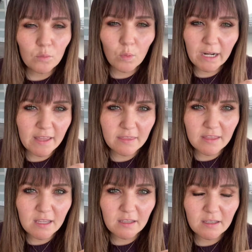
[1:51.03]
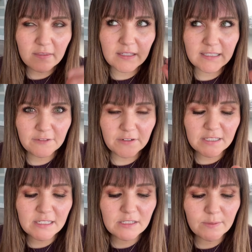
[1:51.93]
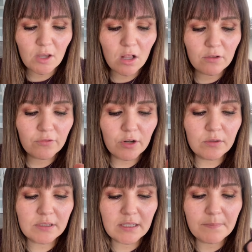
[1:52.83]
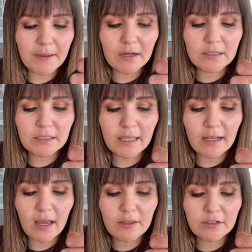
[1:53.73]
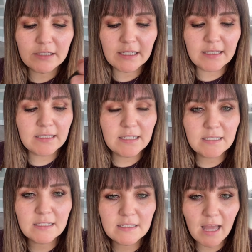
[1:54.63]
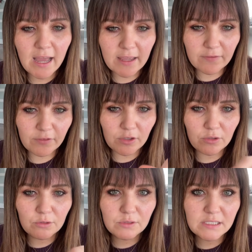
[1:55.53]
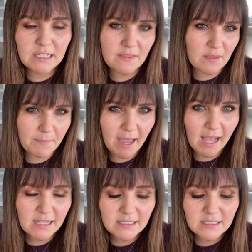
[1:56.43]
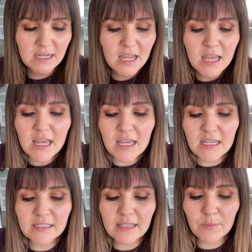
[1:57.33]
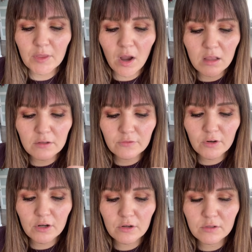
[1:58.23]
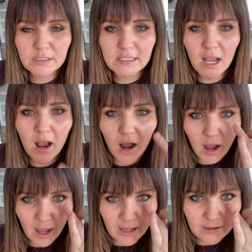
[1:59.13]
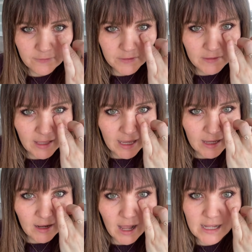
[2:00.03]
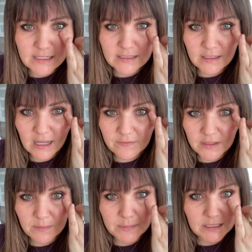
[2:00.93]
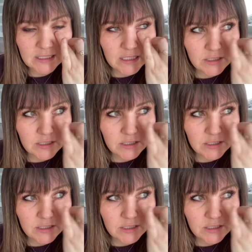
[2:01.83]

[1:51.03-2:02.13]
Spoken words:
what I think the difference is with Olive Rose compared to like other skin tints that I have used in the past is that with Olive Rose, I feel like I still have the ability